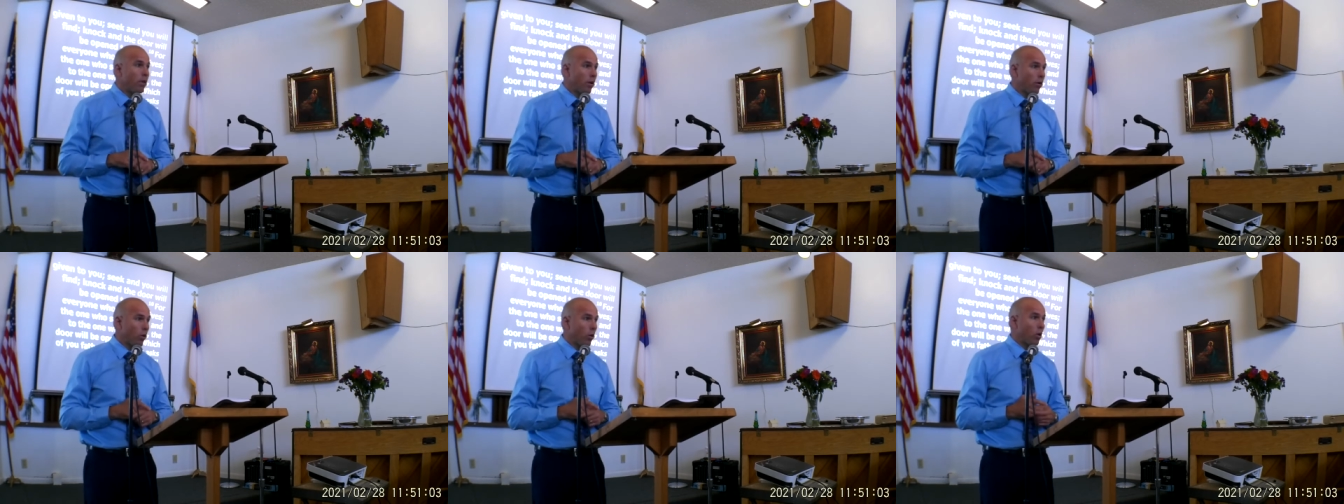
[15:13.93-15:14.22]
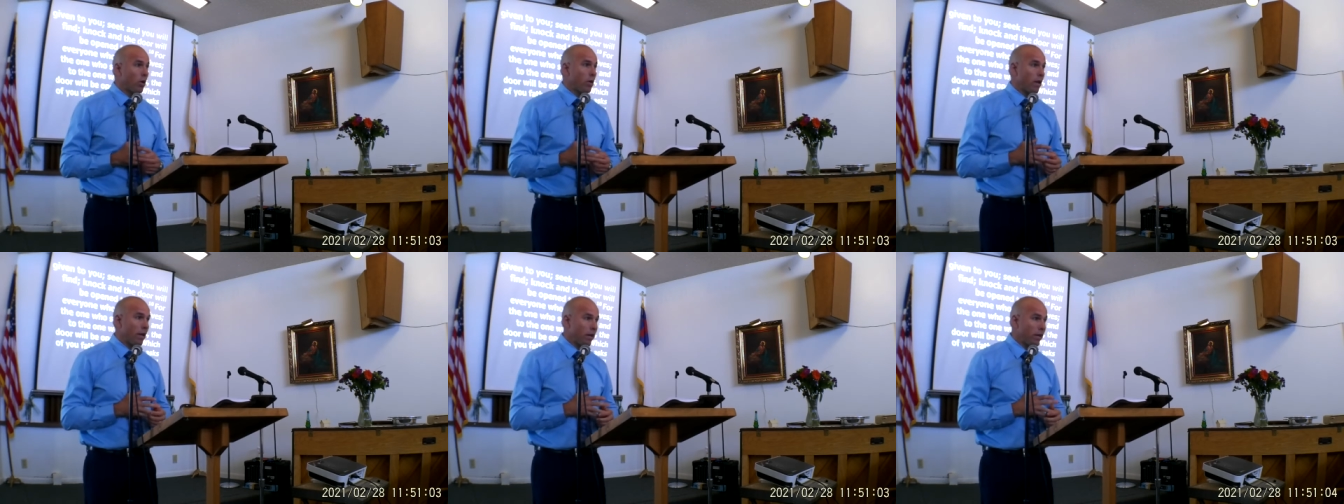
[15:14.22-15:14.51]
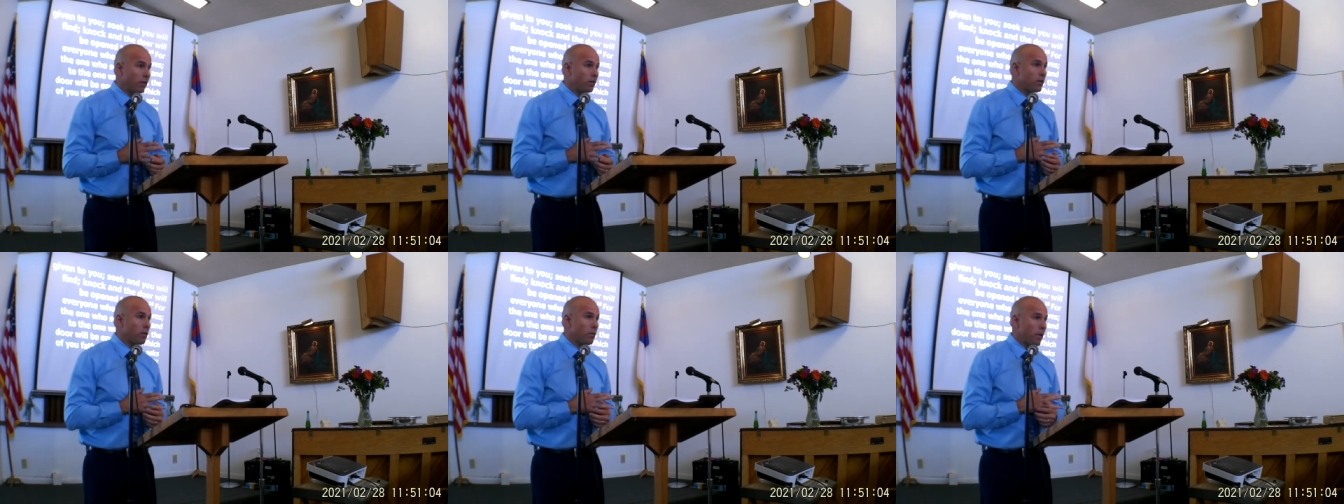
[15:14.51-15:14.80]
the door that
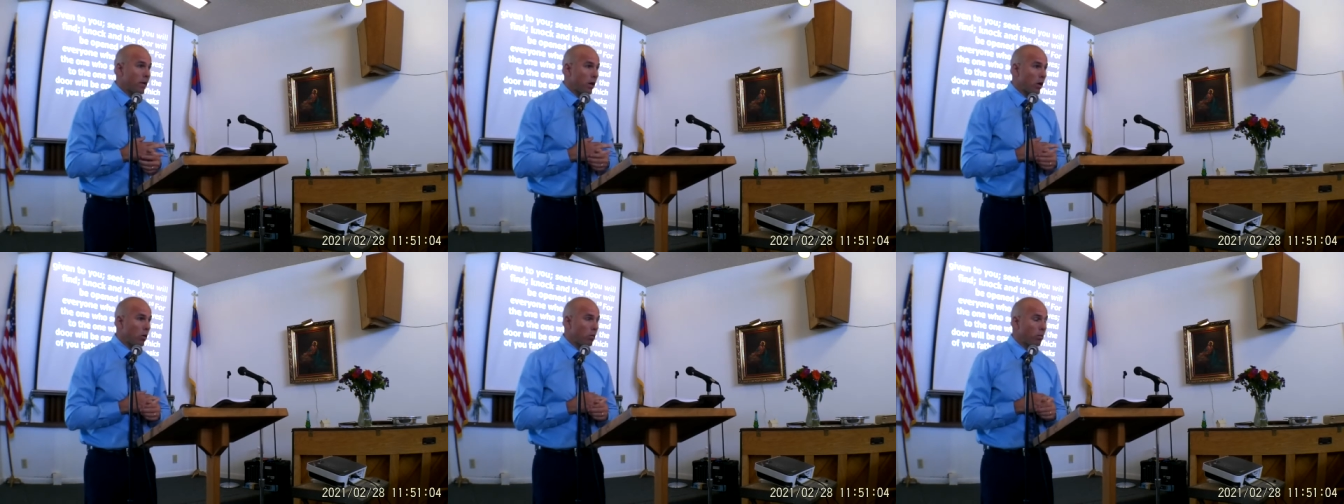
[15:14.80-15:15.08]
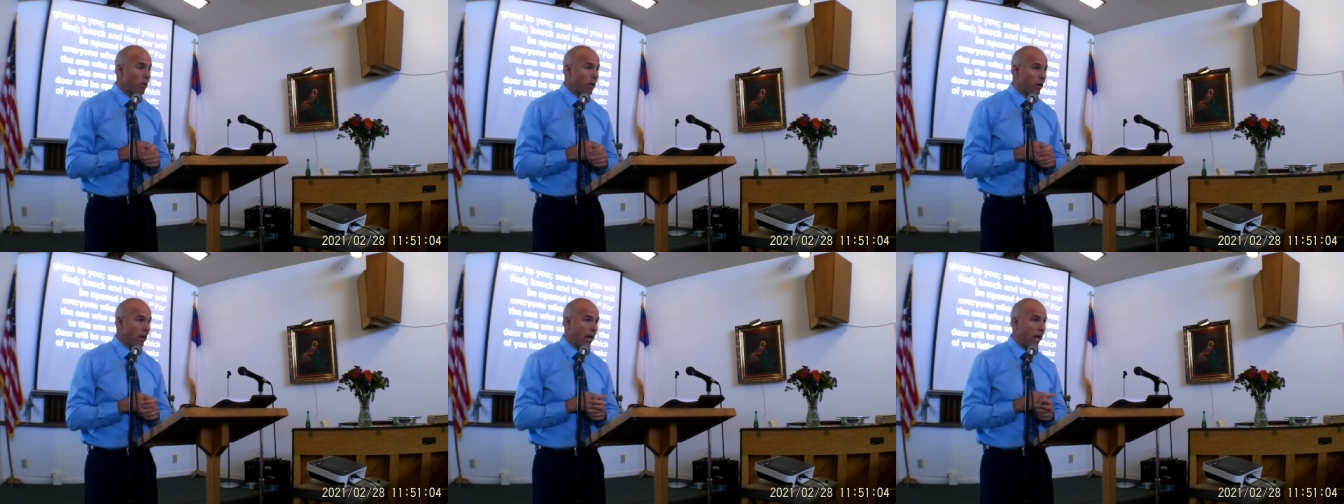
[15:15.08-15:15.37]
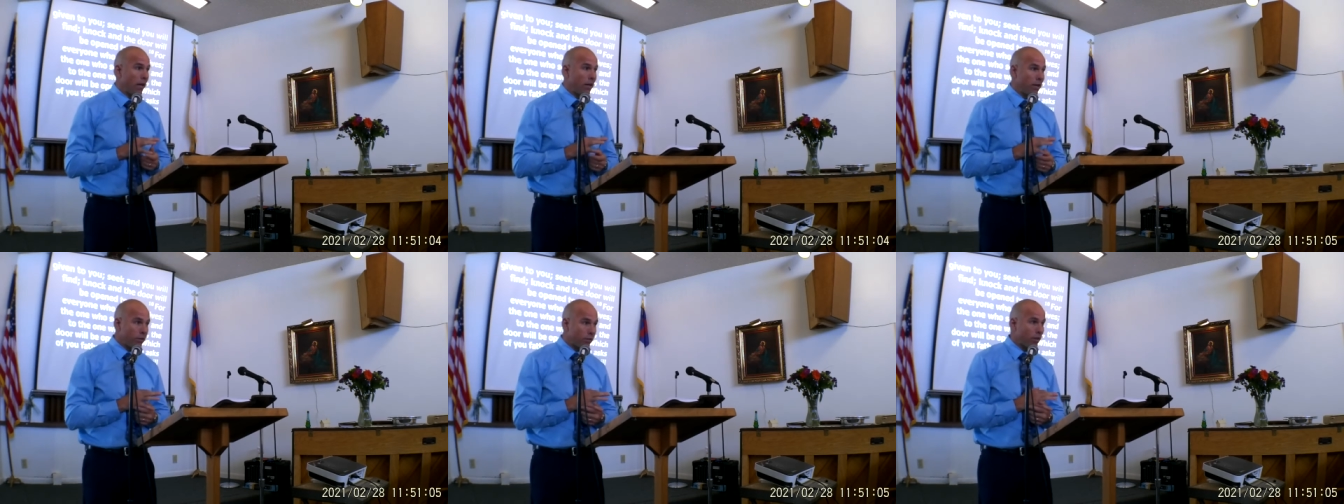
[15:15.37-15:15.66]
needs to be opened
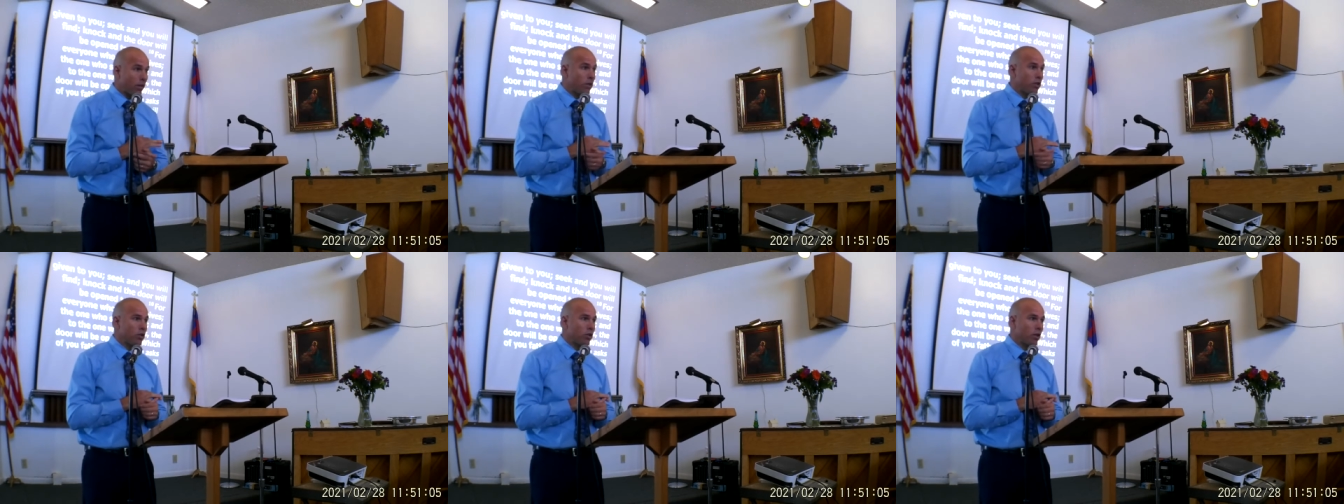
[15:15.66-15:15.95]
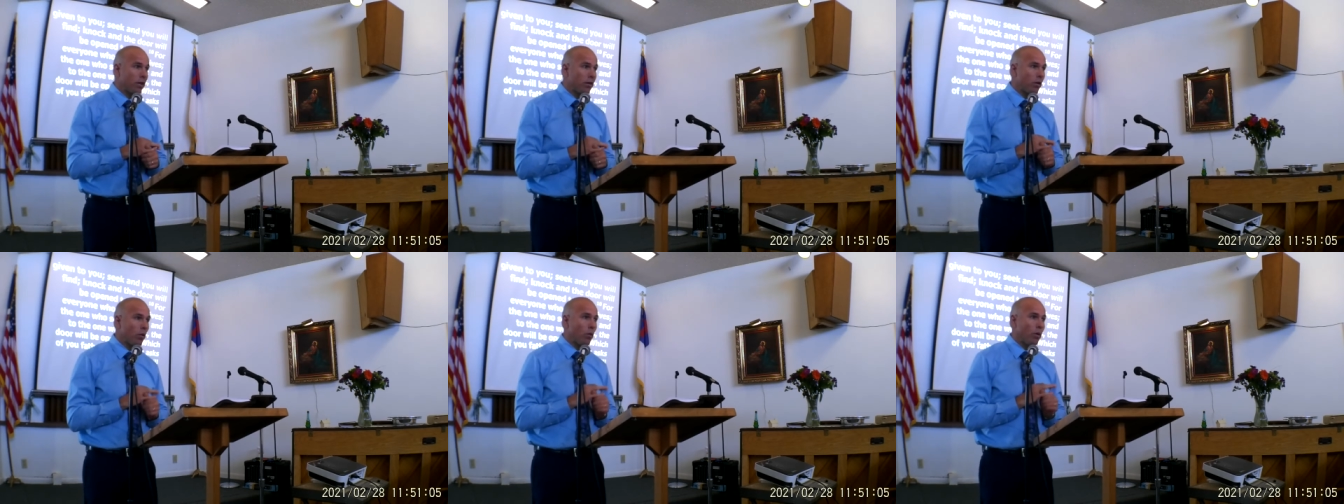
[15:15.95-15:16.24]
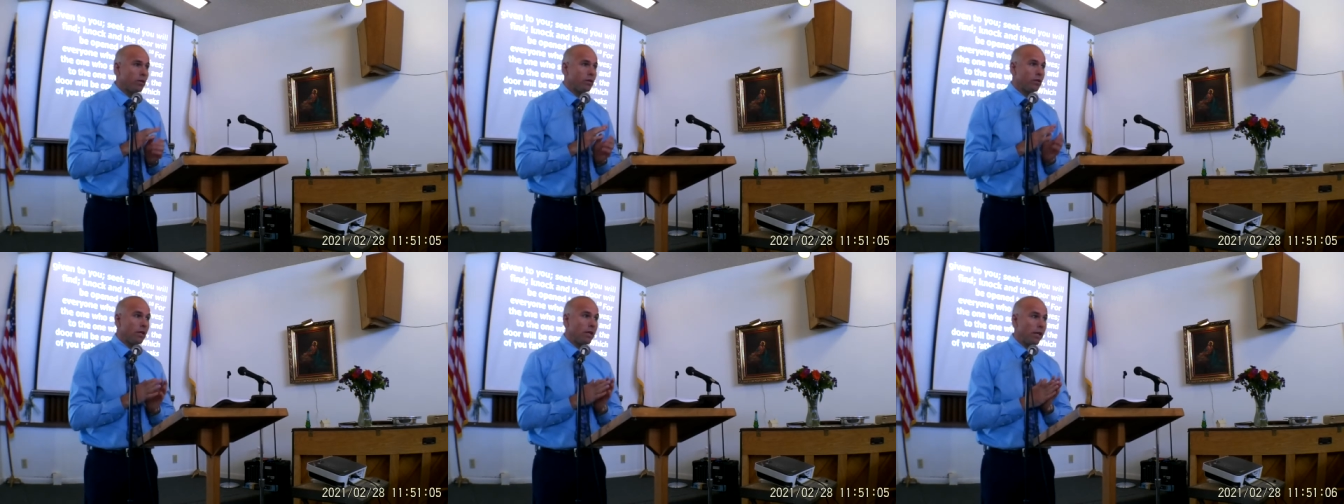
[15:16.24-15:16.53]
and he's going to shut the
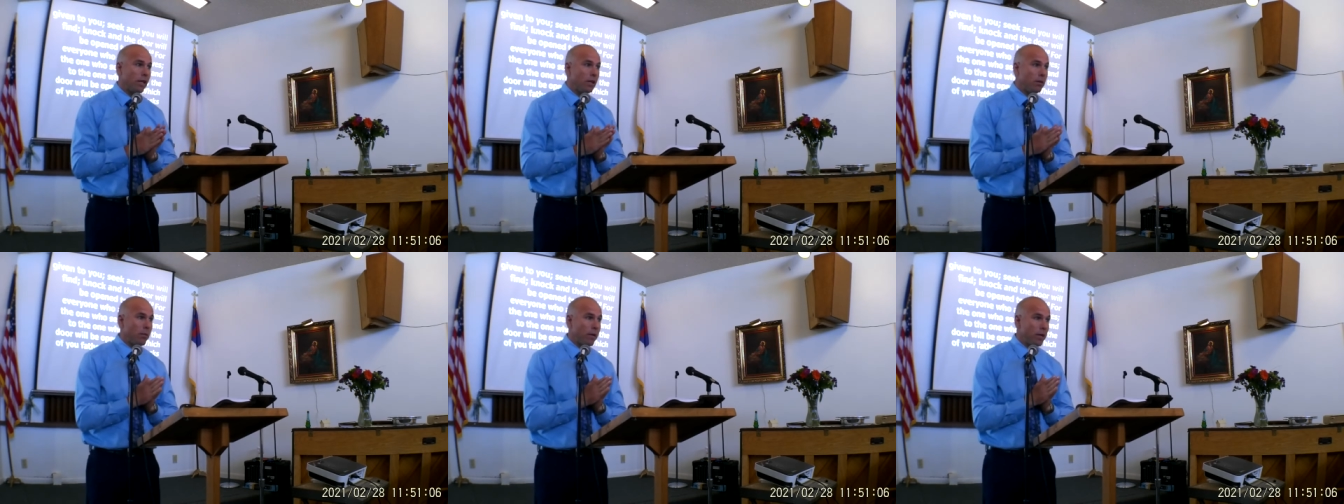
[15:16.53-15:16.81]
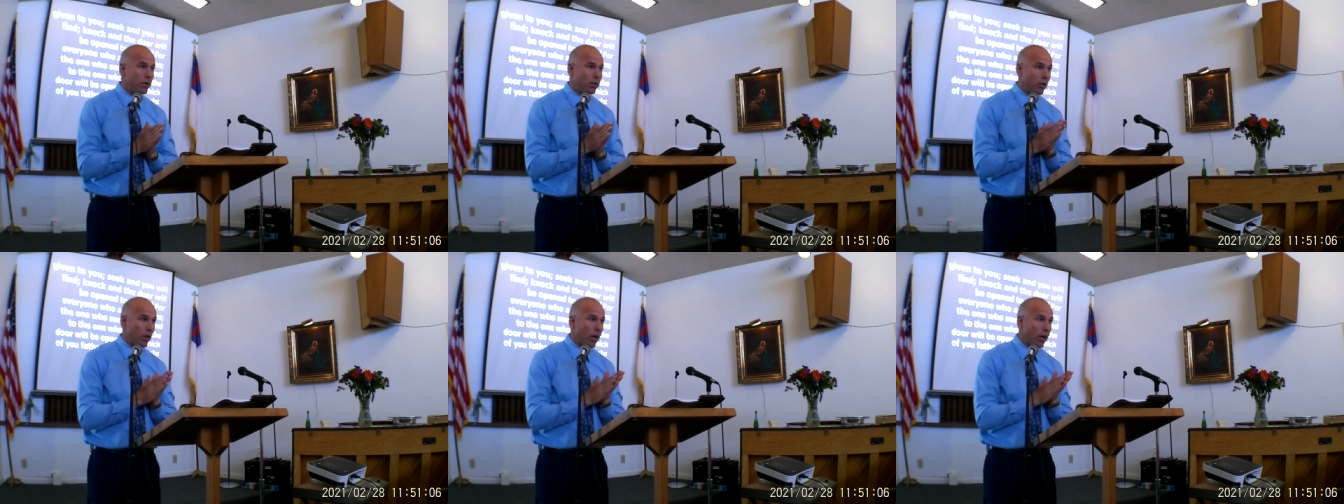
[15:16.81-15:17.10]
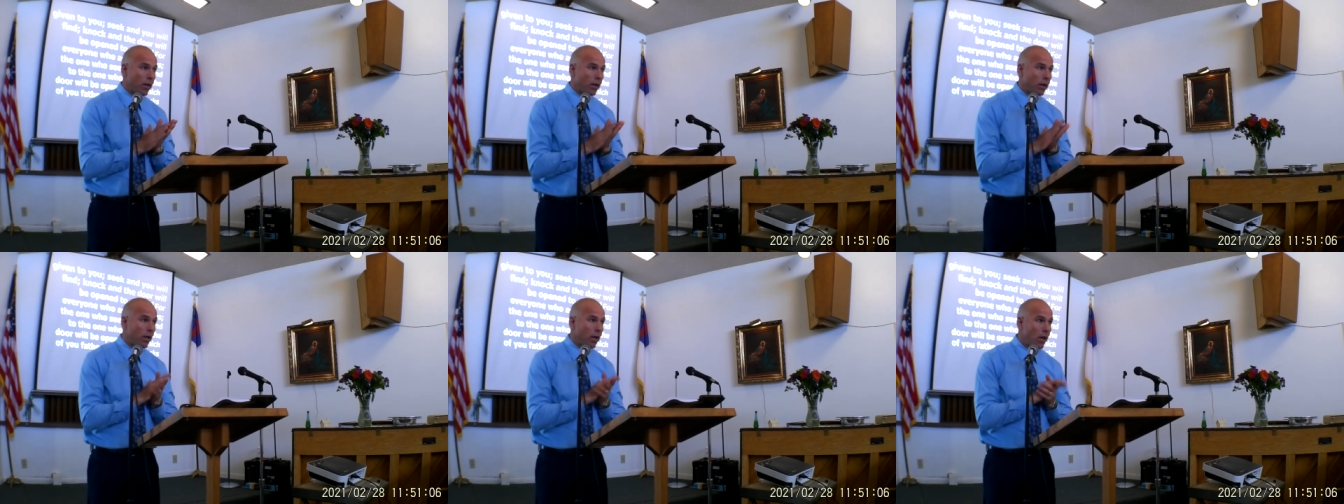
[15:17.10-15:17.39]
ones that need to be shut.